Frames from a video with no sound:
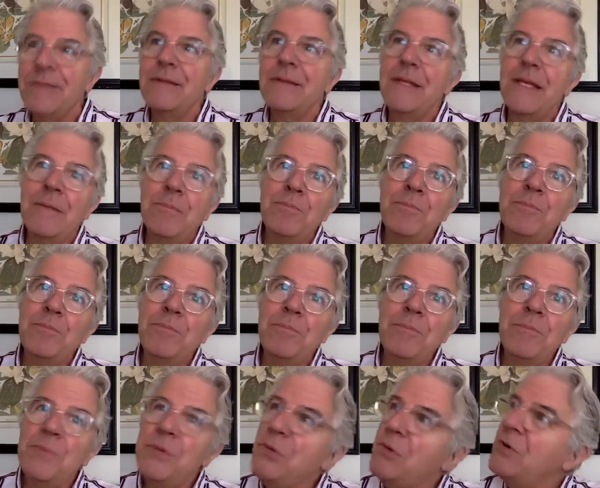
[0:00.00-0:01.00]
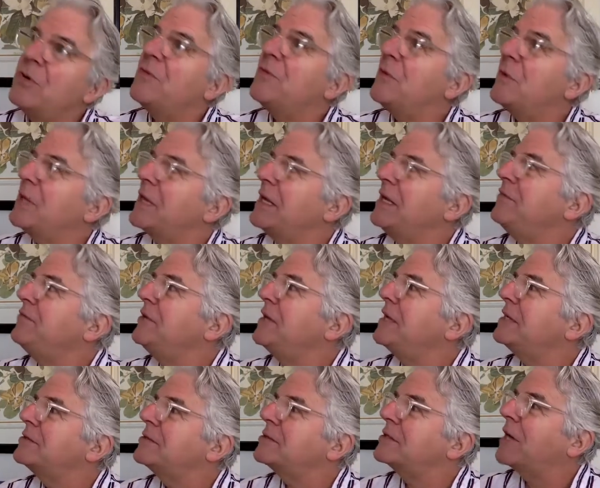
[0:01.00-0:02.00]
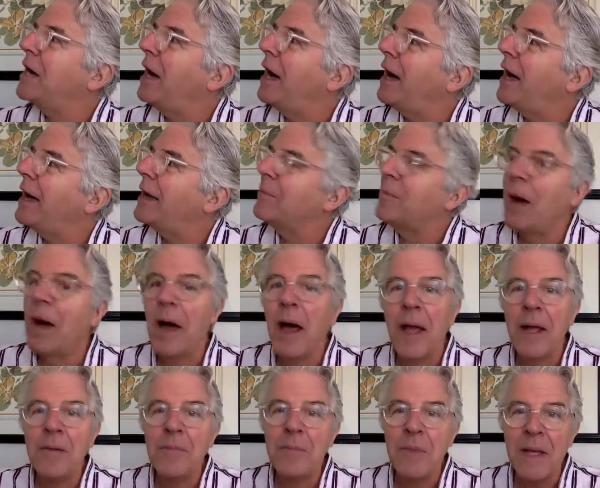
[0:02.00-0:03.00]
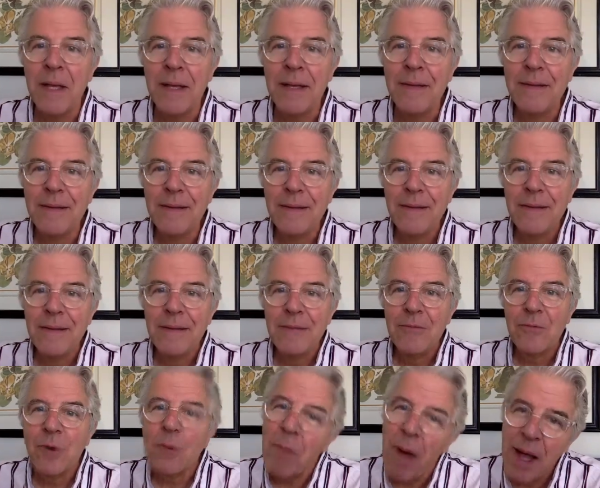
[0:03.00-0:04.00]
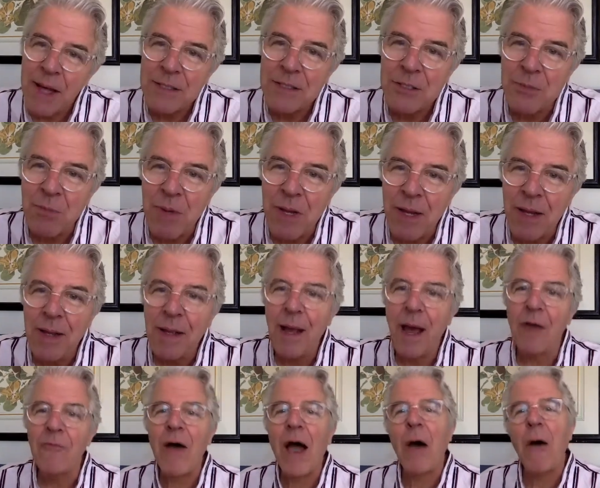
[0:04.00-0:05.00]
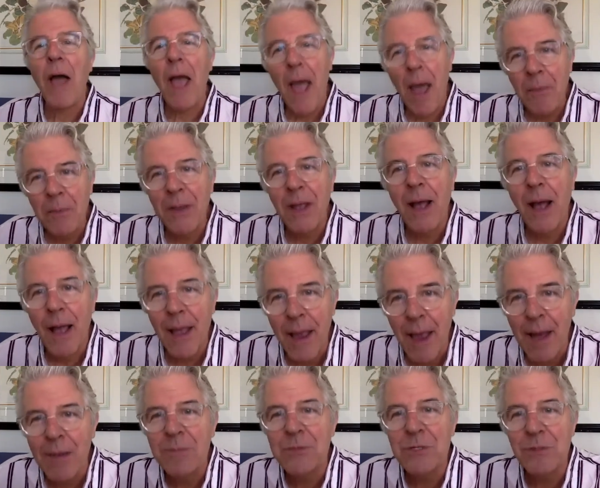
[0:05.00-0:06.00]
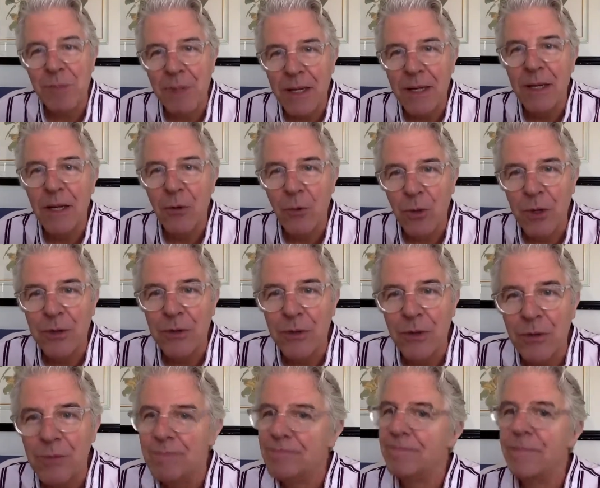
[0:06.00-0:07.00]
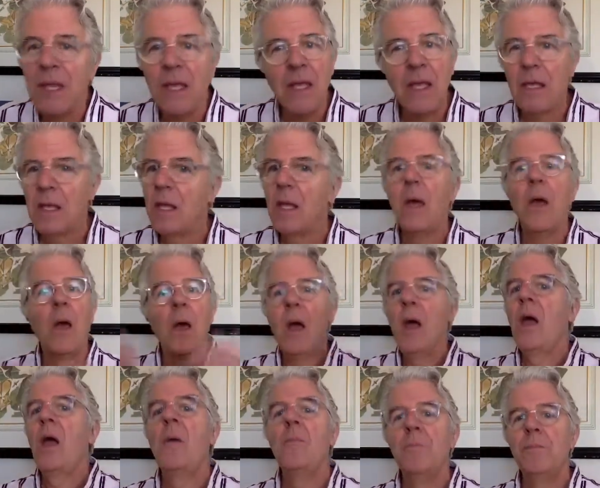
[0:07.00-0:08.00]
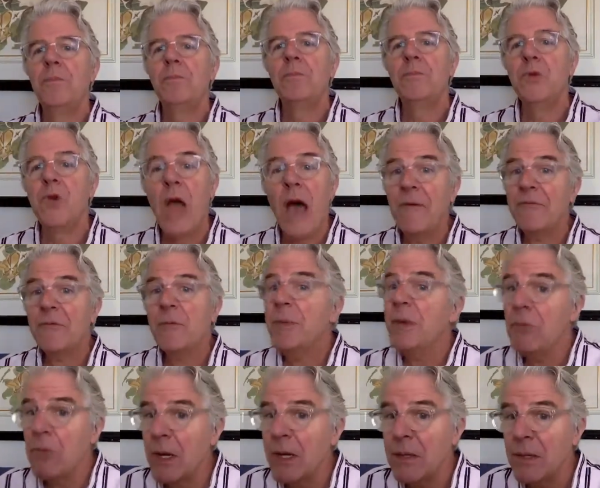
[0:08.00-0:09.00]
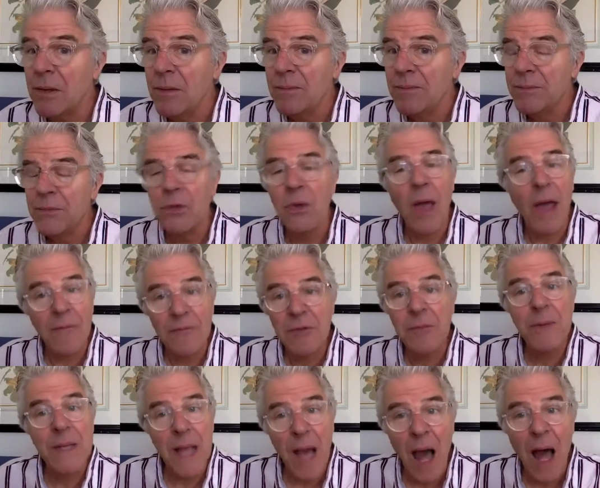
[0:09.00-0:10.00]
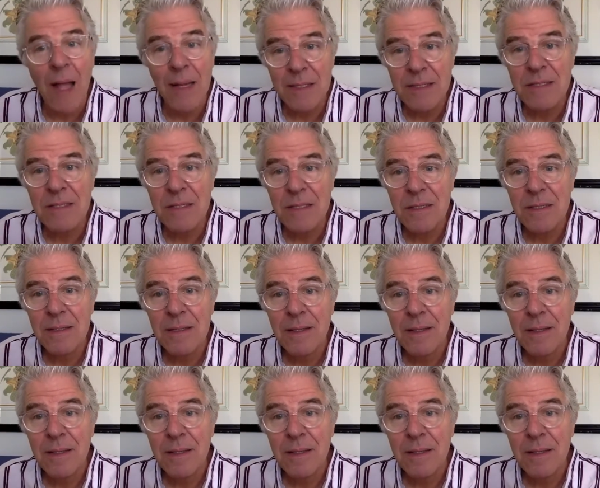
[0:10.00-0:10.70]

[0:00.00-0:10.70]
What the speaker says: The beautiful evening sky behind me reminds me of how happy I am to be here with you. You have to be real, you have to be honest,